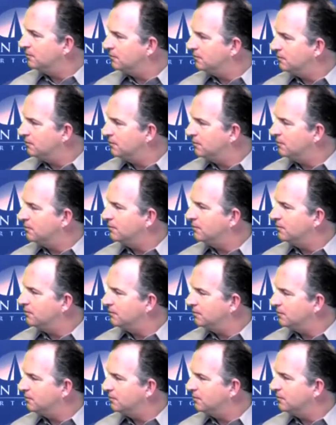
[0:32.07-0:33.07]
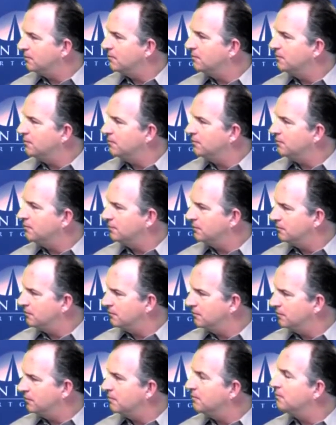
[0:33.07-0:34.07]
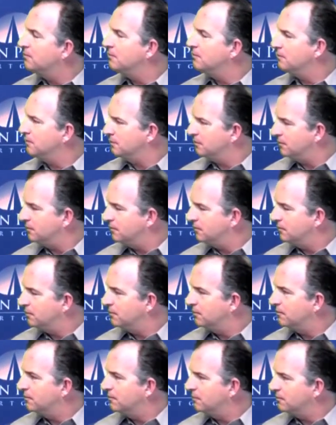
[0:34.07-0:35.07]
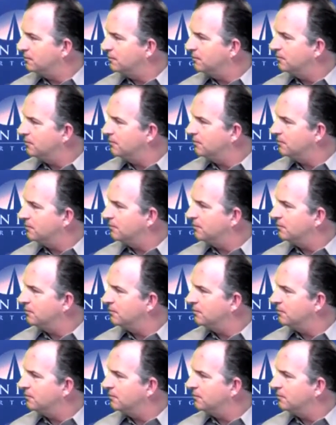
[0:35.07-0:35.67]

[no speech]